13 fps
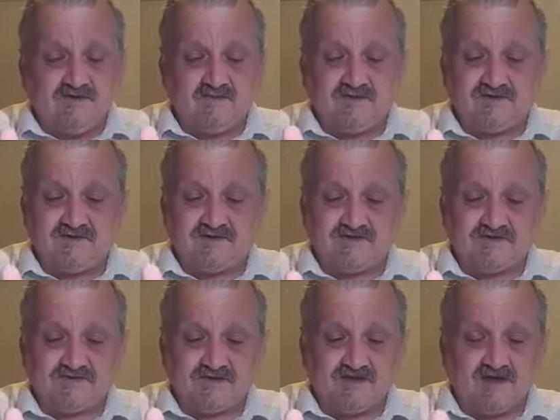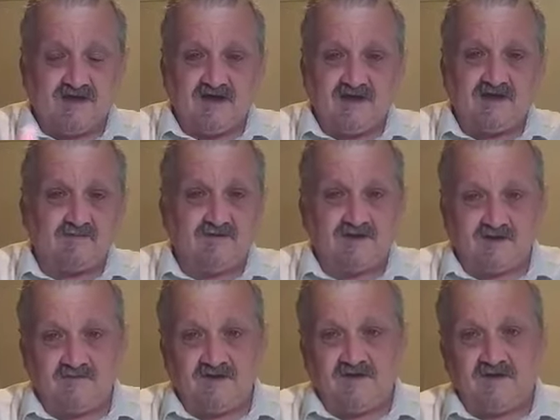which is I highly
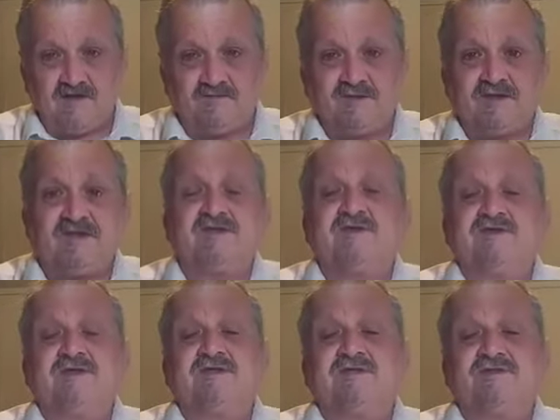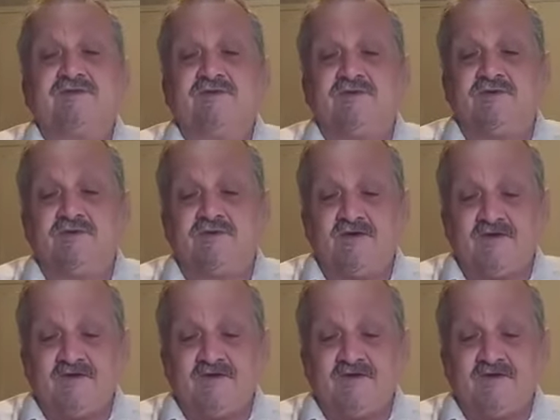recommend. If you get a chance to